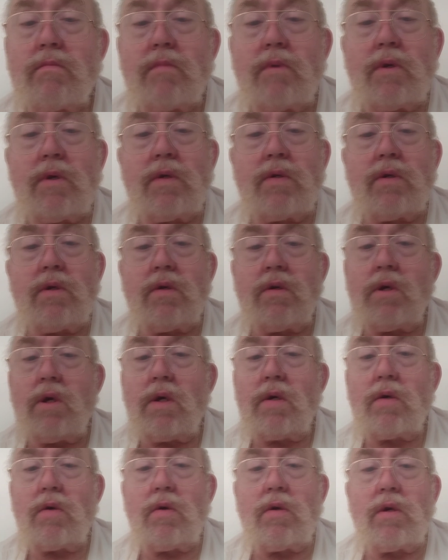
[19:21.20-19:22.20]
and you're
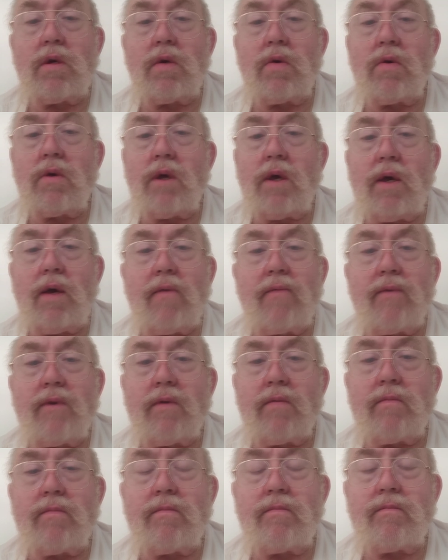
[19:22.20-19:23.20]
not going to go to
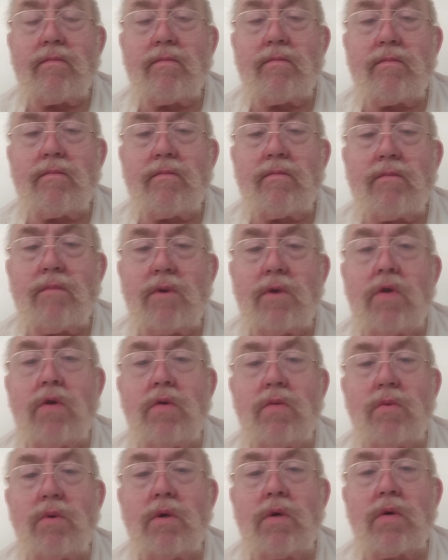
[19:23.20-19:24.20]
heaven.
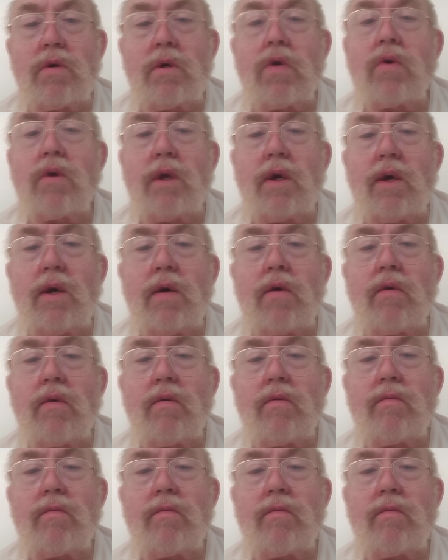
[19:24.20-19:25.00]
You will go to hell.